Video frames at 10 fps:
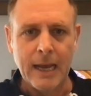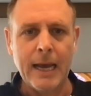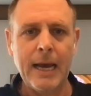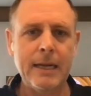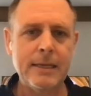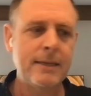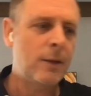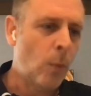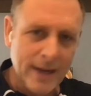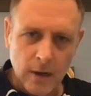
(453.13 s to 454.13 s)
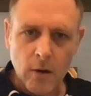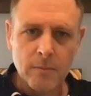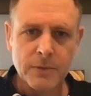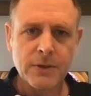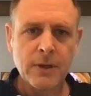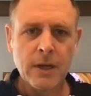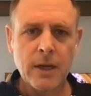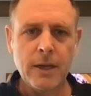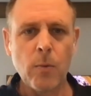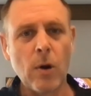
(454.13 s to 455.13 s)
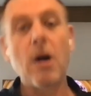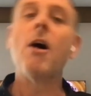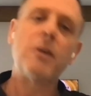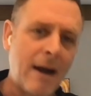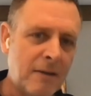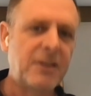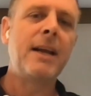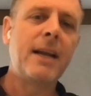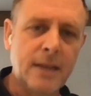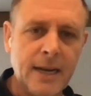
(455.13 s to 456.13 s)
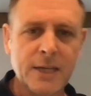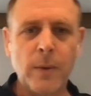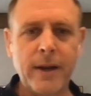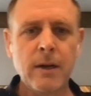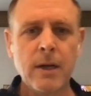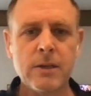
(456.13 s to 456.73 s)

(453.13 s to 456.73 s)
And the win comes, you work harder after that and get the next win.